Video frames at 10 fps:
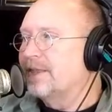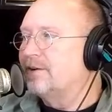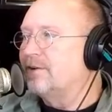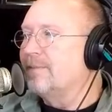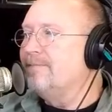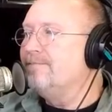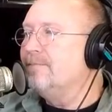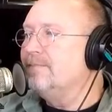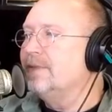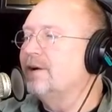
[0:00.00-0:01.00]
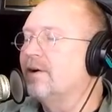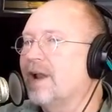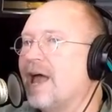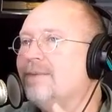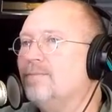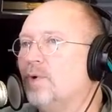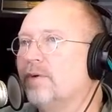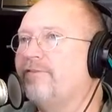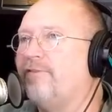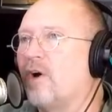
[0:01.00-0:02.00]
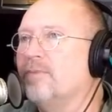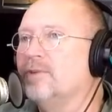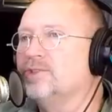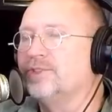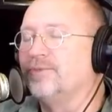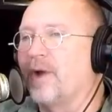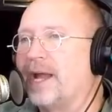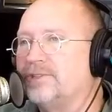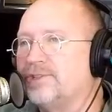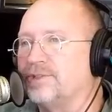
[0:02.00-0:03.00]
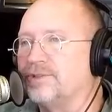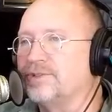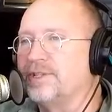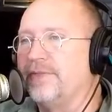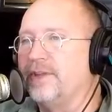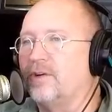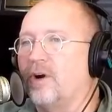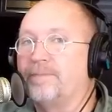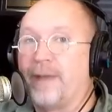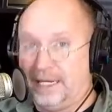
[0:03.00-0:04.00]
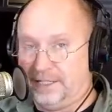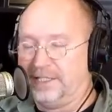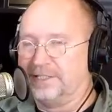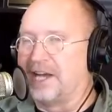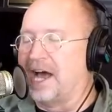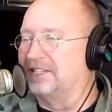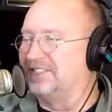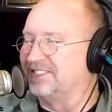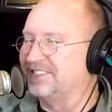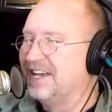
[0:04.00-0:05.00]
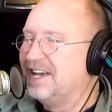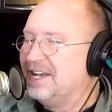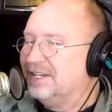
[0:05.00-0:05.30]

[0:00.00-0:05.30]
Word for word: there are there are a lot more farmers and ranchers than there are paleontologists.